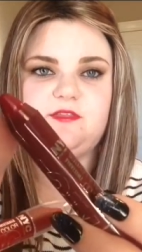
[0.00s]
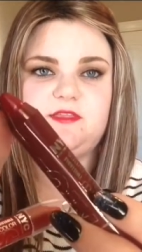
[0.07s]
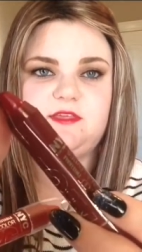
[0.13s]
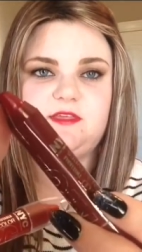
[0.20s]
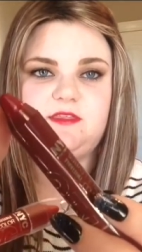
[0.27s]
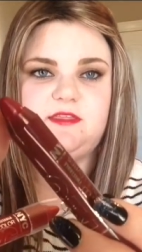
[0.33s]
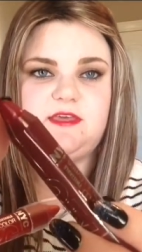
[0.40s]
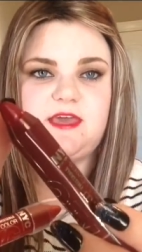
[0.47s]

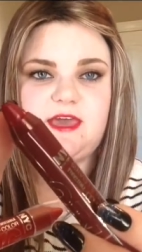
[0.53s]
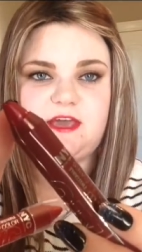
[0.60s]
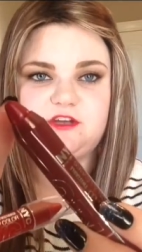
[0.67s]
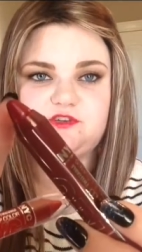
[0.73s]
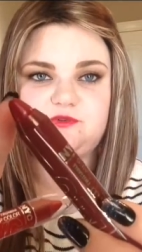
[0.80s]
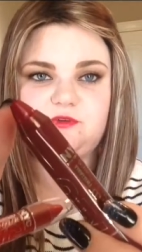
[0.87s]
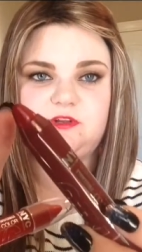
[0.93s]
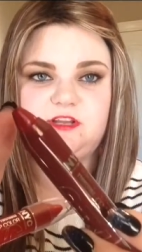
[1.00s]
than the
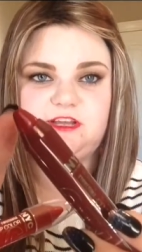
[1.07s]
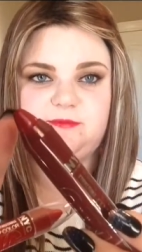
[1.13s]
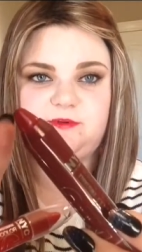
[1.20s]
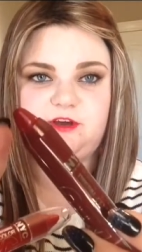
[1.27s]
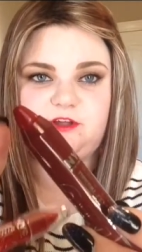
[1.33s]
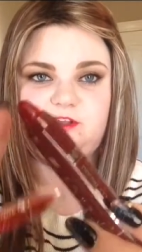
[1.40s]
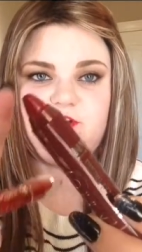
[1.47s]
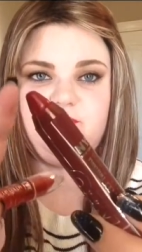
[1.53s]
actual lip
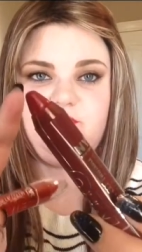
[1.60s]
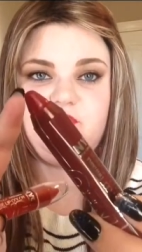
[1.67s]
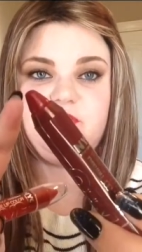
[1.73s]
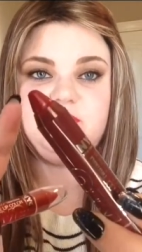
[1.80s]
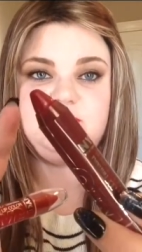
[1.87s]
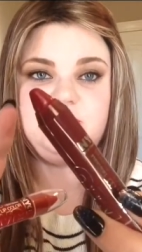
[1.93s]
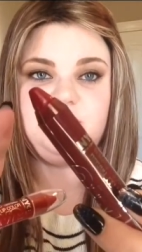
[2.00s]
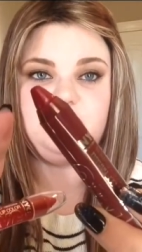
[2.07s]
color, if you
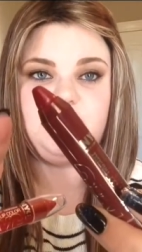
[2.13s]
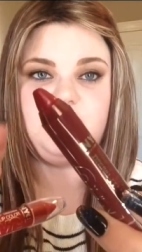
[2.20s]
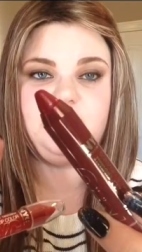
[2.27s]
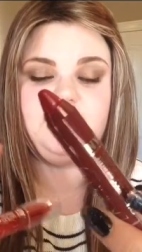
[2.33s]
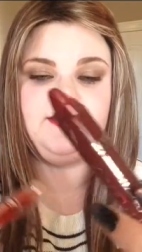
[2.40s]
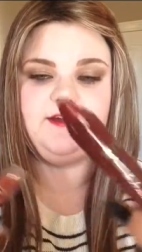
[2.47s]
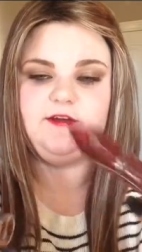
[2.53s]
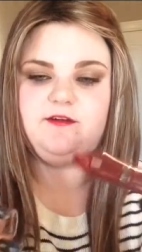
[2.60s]
can tell right
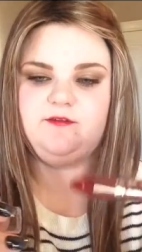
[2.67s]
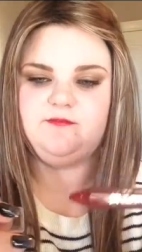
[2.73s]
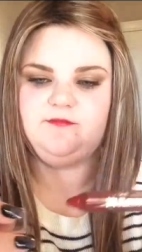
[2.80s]
there.